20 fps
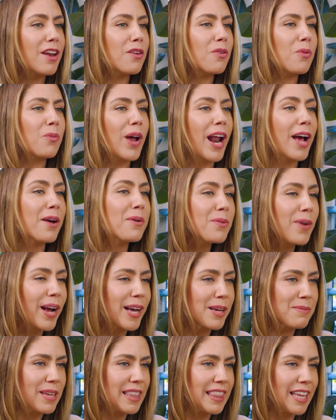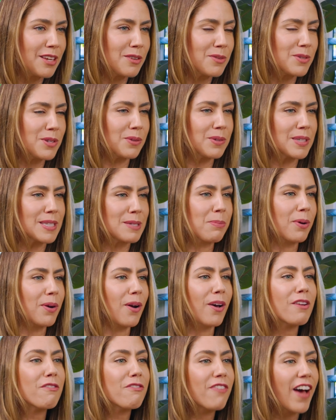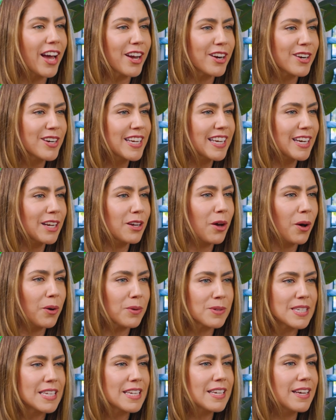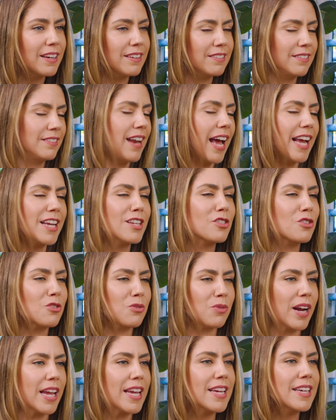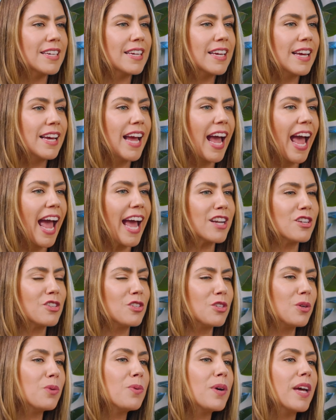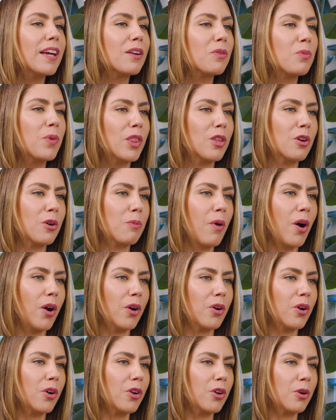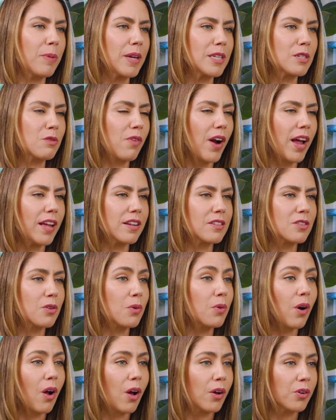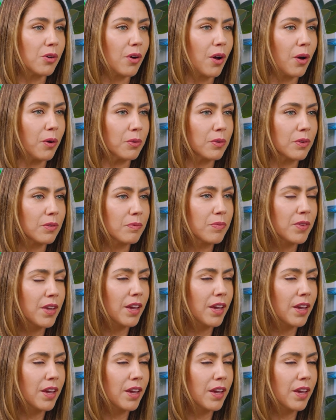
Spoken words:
And what I would recommend that you do is put on a fire, get a cozy, nice drink, and do it with your partner, your best friend, or on your own.